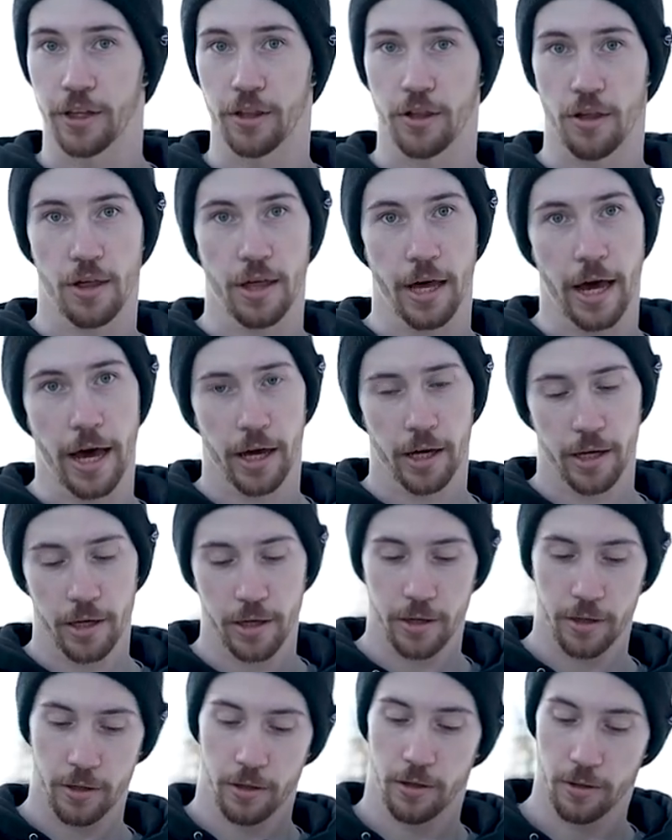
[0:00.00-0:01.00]
inch deck.
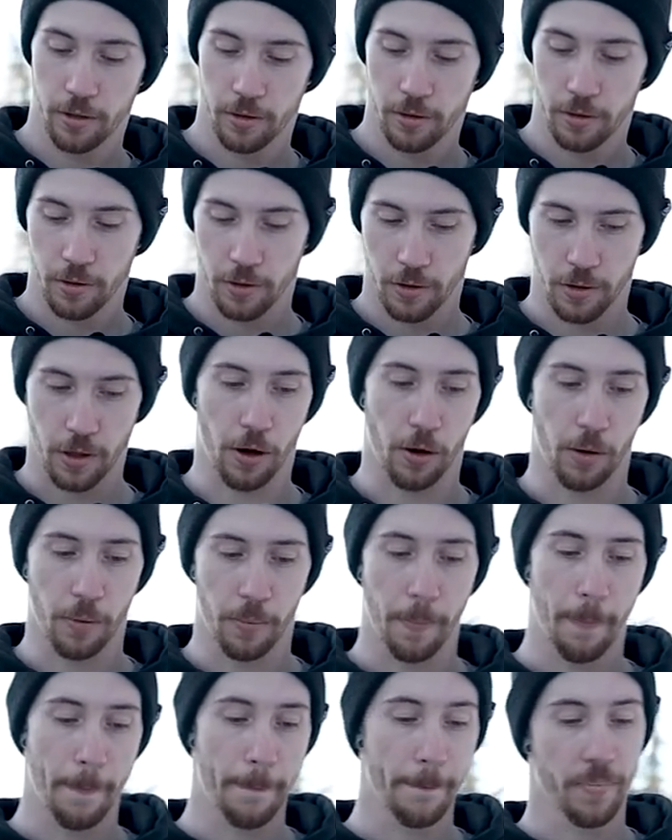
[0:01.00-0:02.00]
So
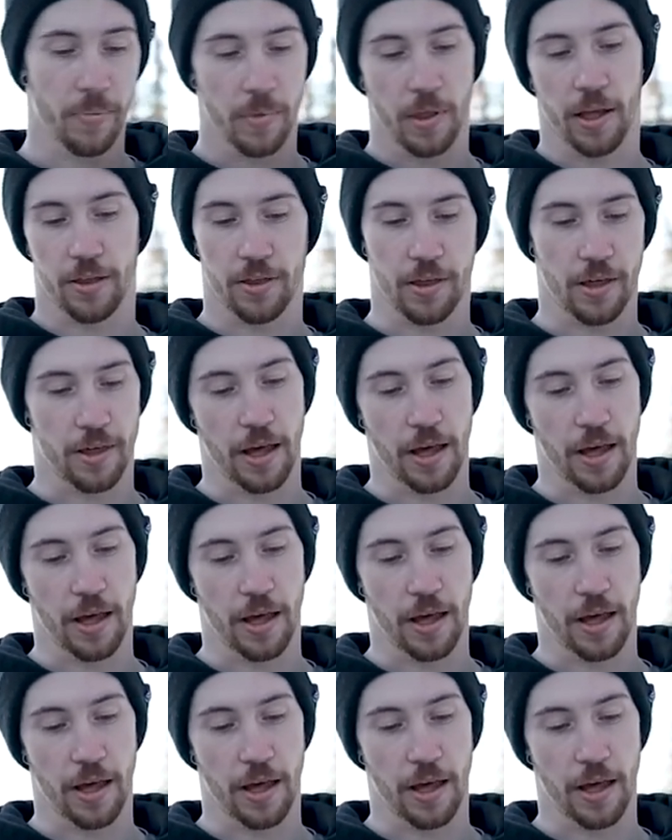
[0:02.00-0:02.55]
that's the